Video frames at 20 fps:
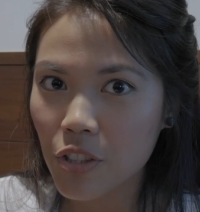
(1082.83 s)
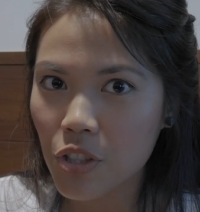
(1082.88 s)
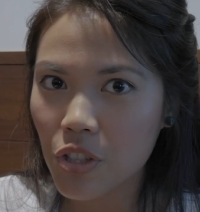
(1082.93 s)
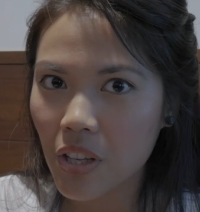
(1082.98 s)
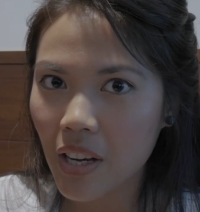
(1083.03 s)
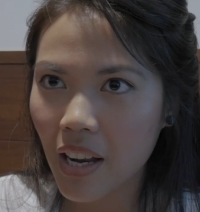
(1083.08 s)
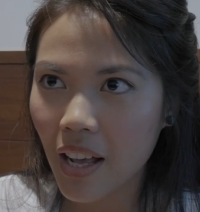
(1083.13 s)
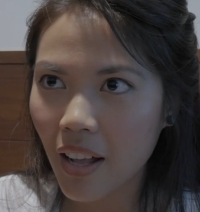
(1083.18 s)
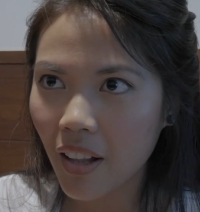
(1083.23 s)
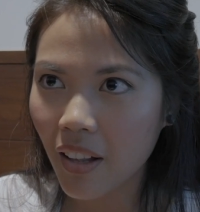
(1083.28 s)

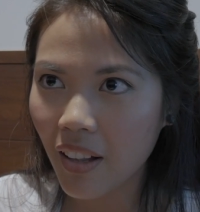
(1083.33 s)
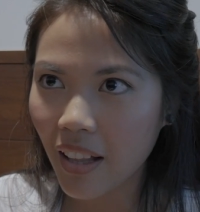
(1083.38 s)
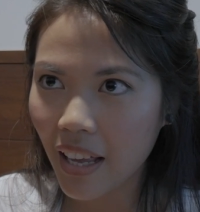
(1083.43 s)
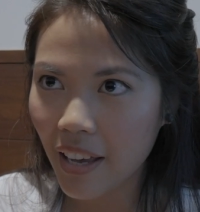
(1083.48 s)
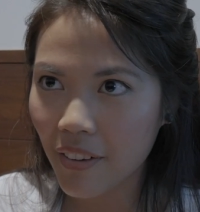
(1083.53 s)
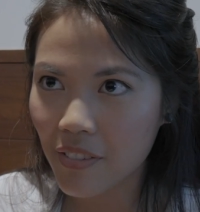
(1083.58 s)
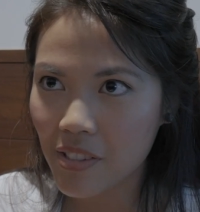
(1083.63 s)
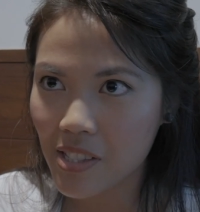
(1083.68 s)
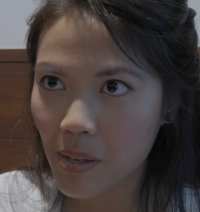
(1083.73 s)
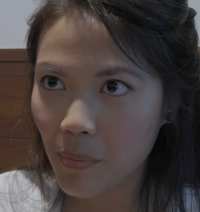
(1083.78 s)
Janelle, I
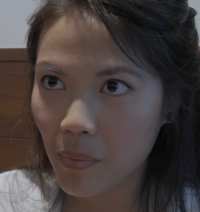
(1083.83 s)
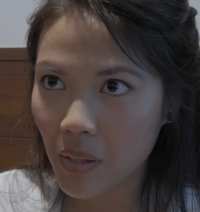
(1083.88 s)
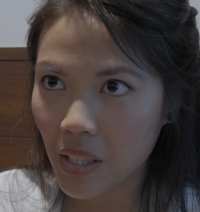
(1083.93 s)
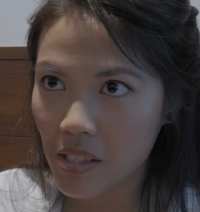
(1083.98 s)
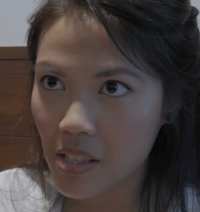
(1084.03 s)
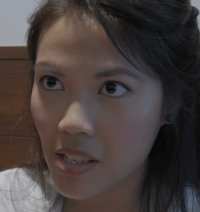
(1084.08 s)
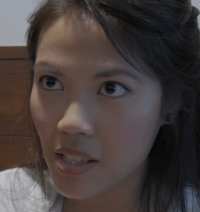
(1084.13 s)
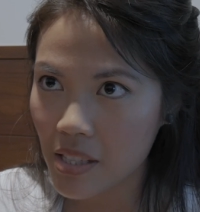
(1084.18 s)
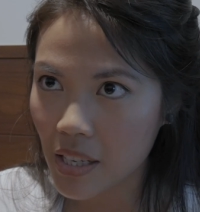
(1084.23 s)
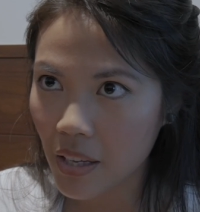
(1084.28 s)
have something
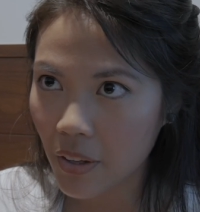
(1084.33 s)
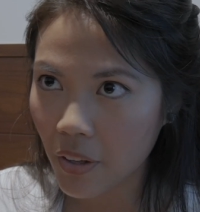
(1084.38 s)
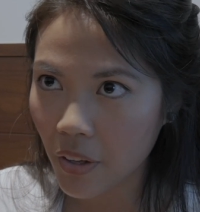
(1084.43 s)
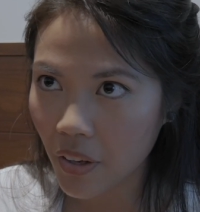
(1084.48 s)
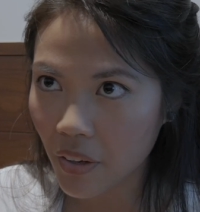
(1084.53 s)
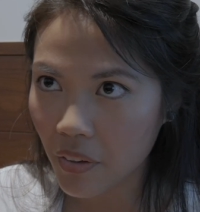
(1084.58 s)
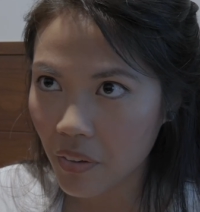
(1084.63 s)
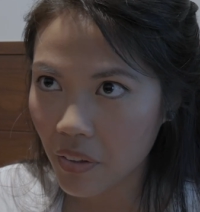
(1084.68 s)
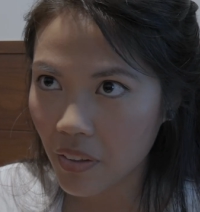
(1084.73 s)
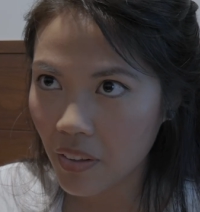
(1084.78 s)
to tell
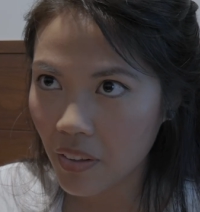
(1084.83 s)
you.